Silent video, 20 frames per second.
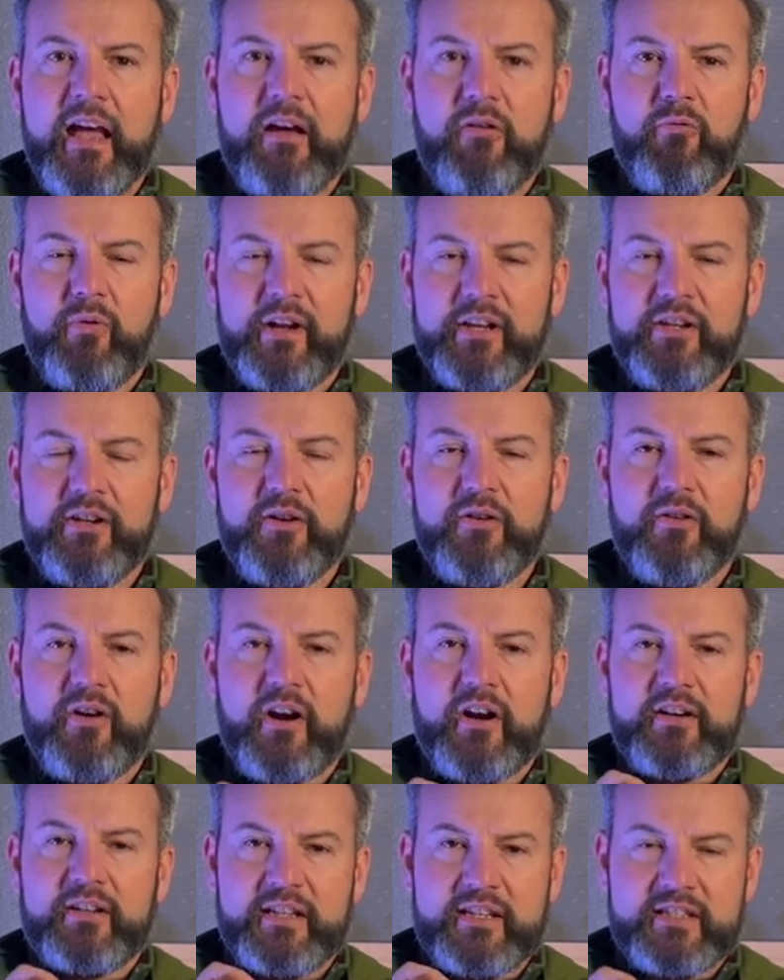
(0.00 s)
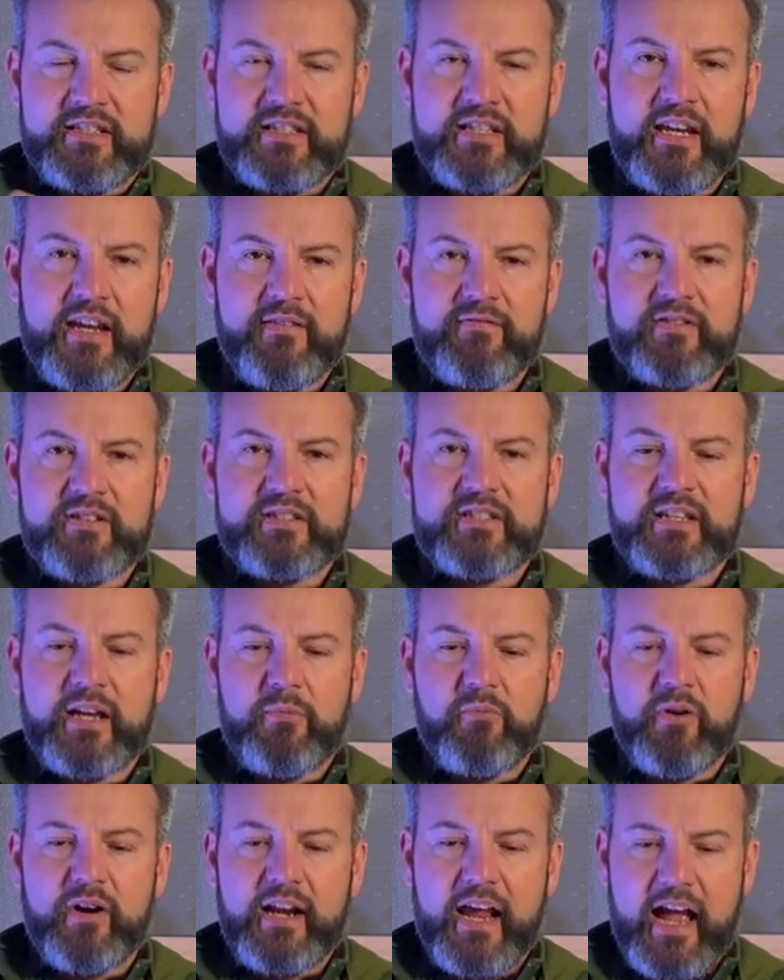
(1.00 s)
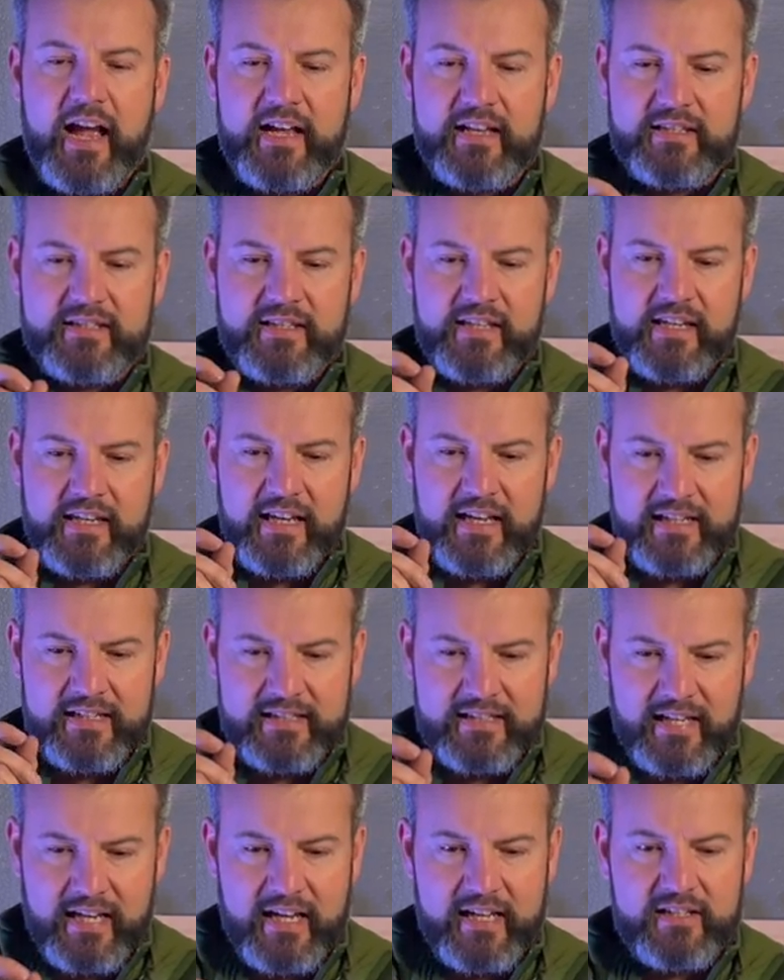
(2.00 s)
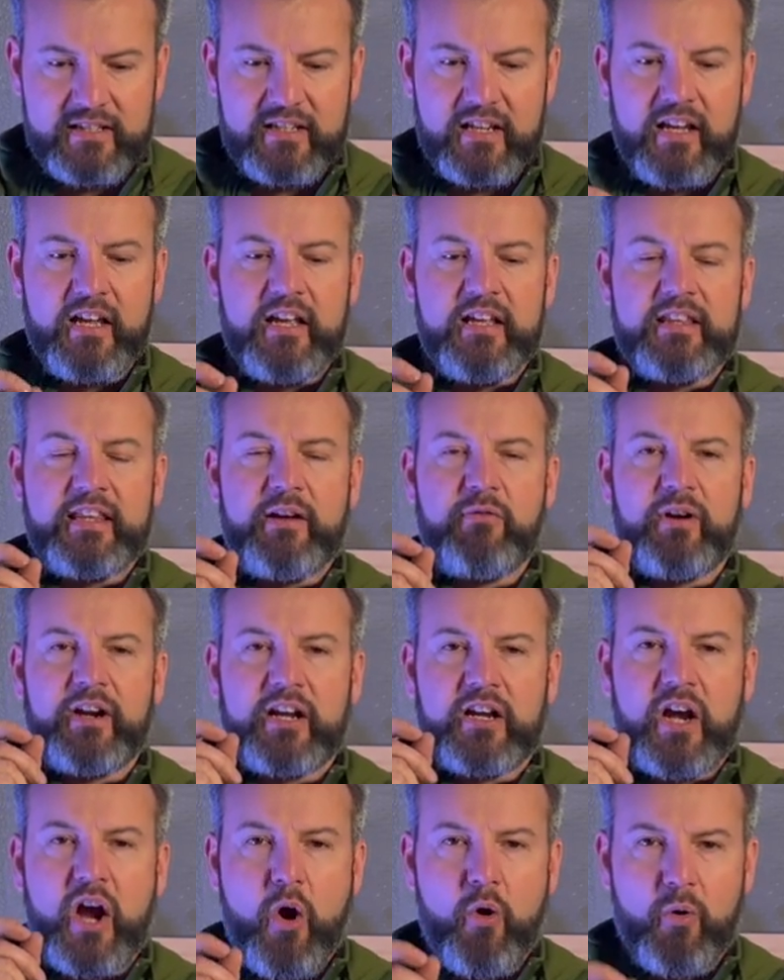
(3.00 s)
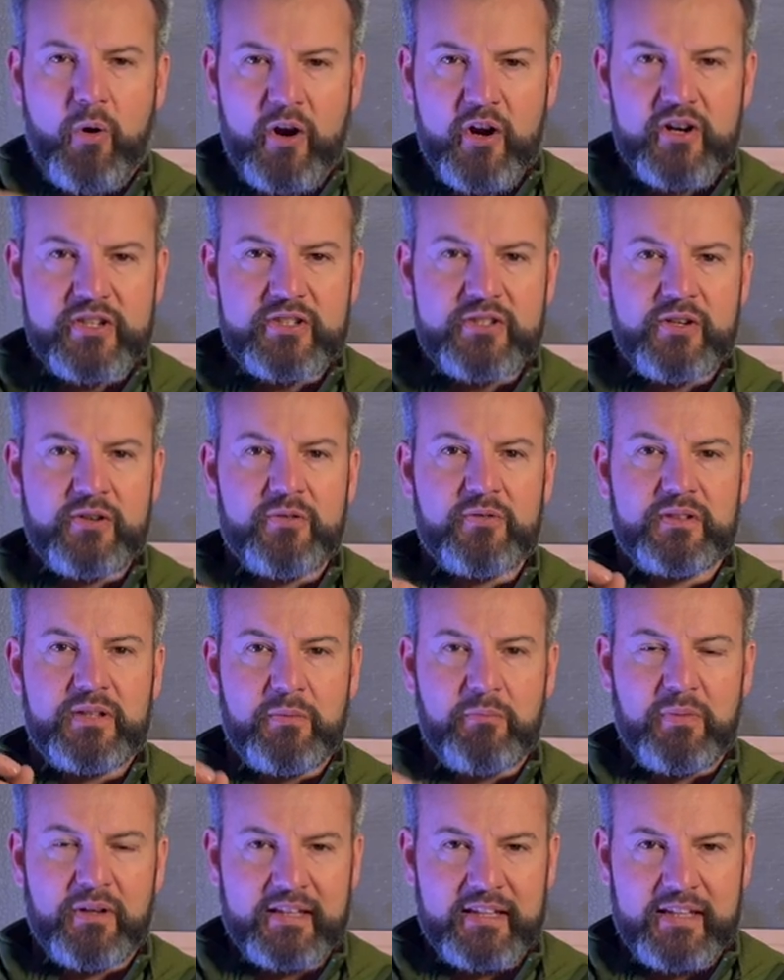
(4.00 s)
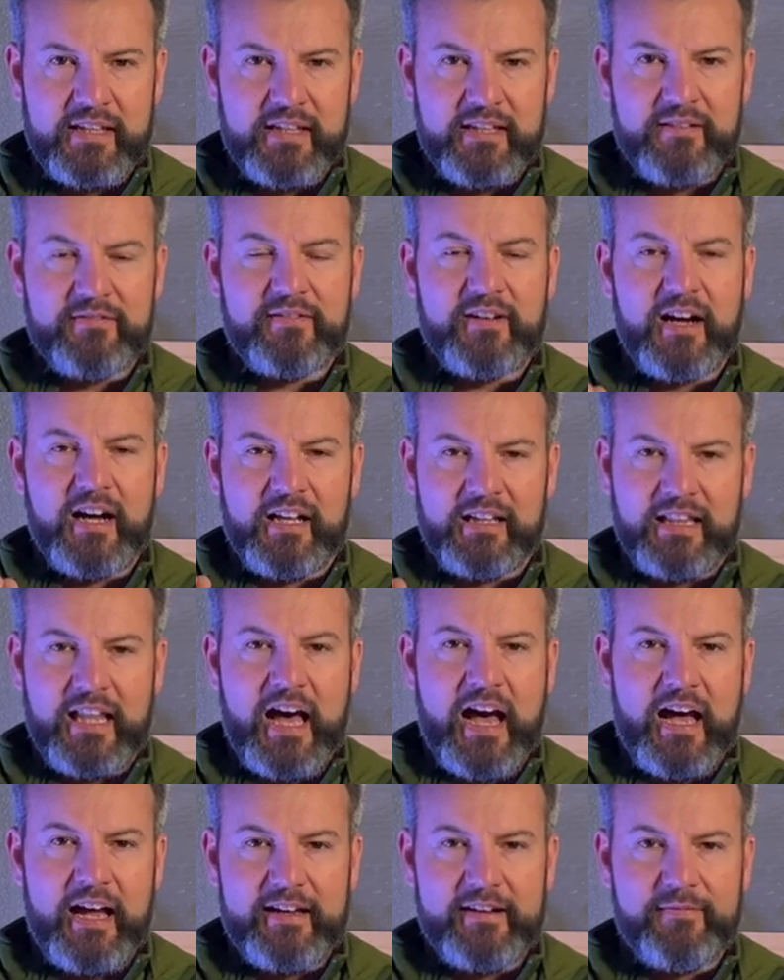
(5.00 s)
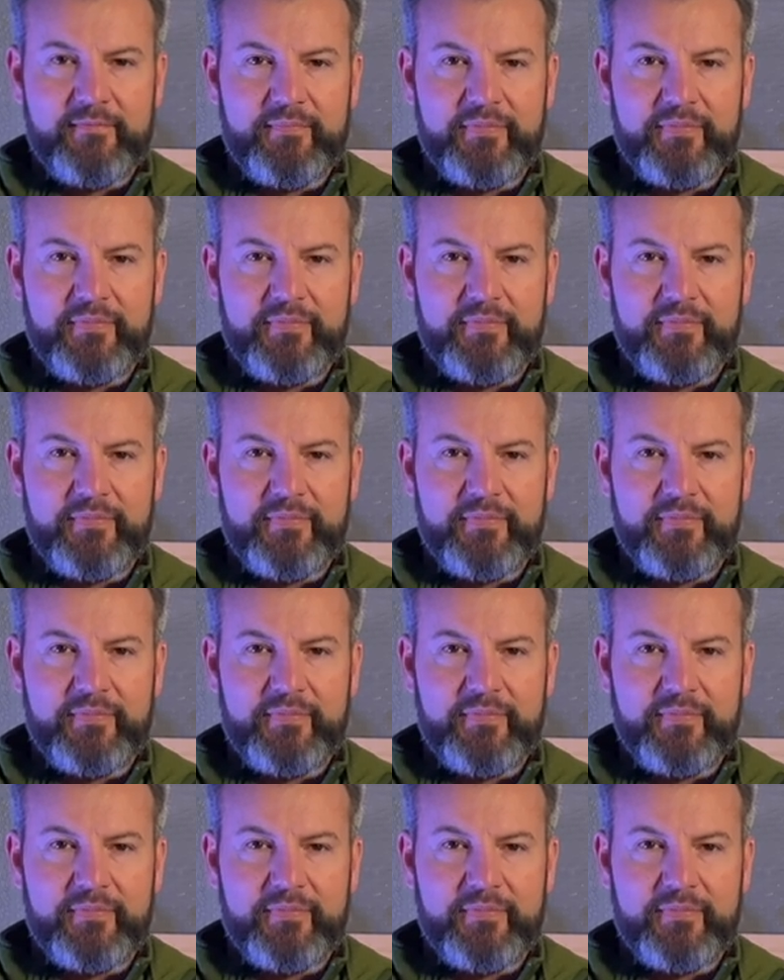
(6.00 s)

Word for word: When you are deceived, someone has the intent they want to coerce you to believe a lie.